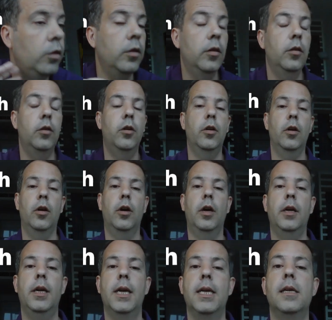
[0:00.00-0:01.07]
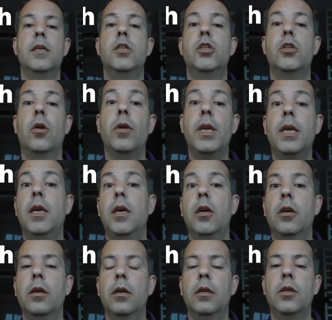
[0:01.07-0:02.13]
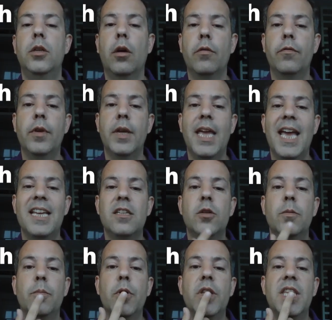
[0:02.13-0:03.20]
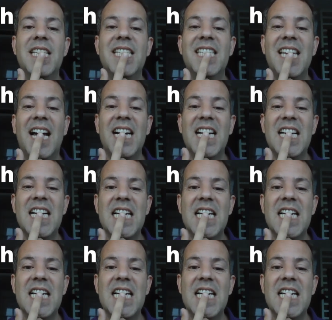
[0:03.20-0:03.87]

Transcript: Good. So here, don't forget to put the tongue.